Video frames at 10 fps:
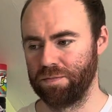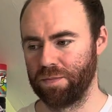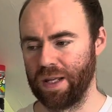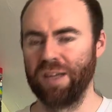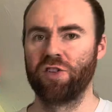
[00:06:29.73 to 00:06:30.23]

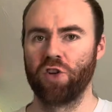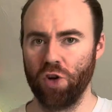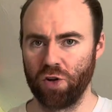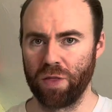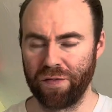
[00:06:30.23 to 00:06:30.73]
it's
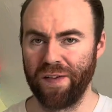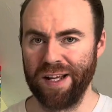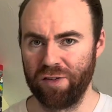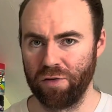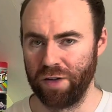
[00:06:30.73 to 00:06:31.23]
good on the
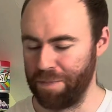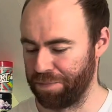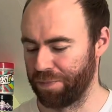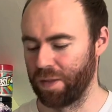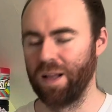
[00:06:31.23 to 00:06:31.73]
face of it.
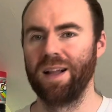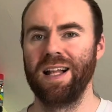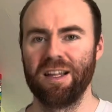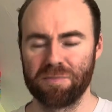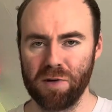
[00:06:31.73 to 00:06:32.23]

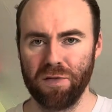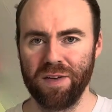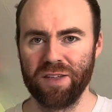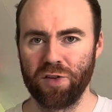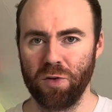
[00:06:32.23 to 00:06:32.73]
Let's move
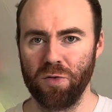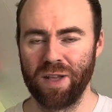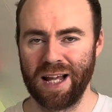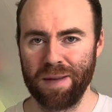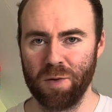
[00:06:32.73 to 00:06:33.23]
into the
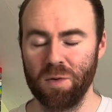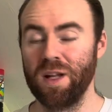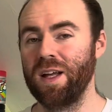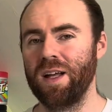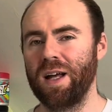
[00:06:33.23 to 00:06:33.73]
label,
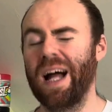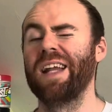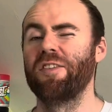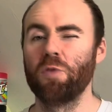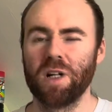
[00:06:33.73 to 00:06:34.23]
and
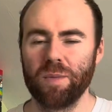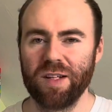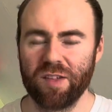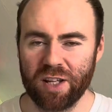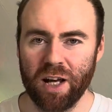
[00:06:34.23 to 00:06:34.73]
it's all going to be
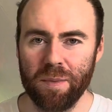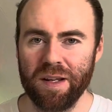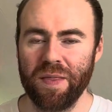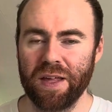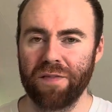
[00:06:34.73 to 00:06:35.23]
determined
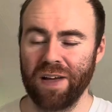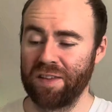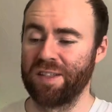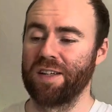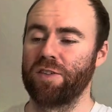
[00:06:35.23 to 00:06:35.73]
in the effects
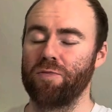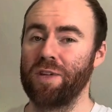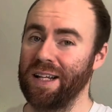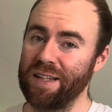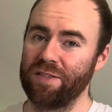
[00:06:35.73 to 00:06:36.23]
section,
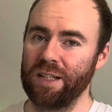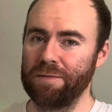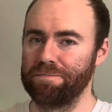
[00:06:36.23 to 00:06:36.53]
really, isn't it?